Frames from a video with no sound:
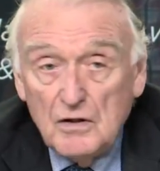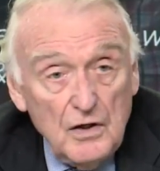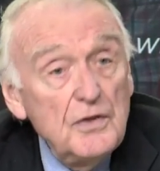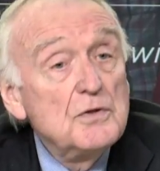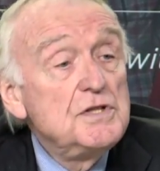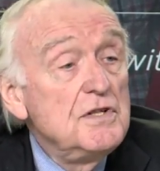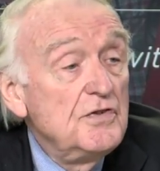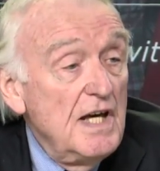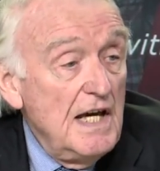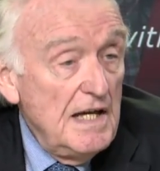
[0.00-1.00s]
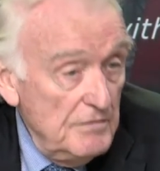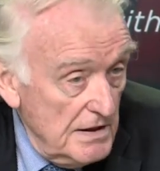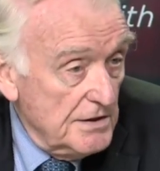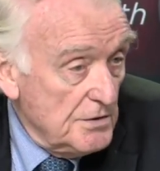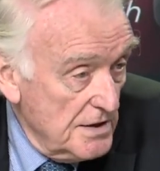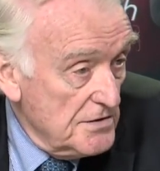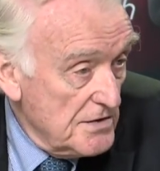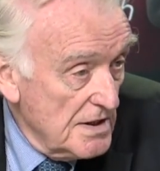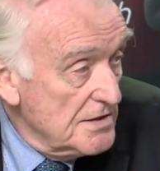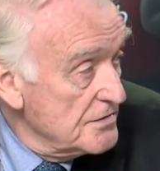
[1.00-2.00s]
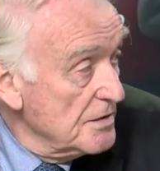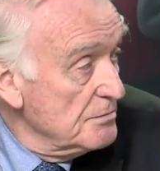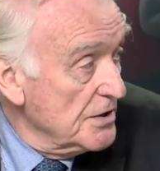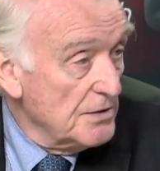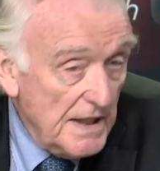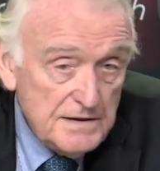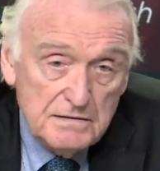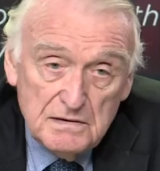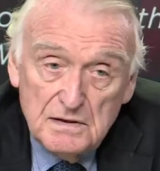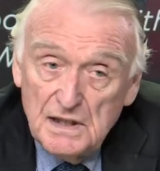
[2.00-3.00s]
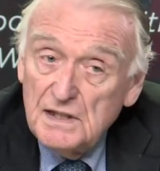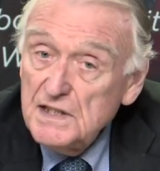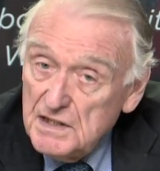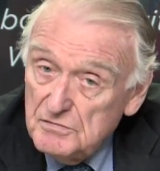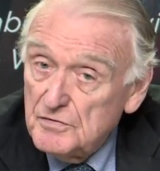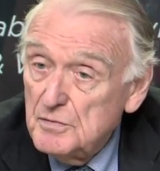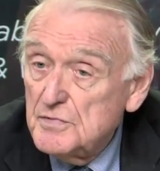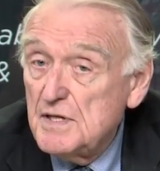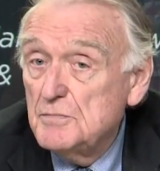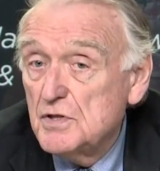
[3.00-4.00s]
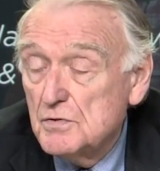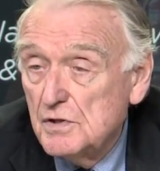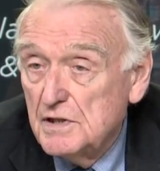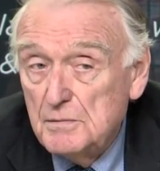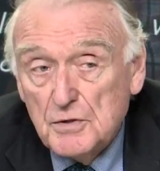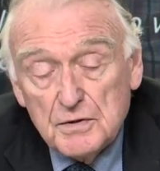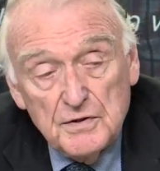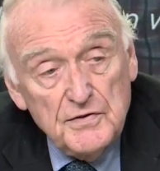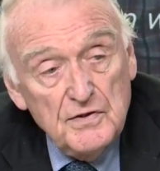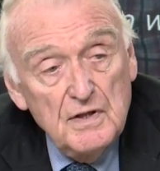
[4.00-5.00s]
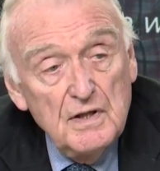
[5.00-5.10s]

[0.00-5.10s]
although she's heavily criticized from the right, and even from some social democrats,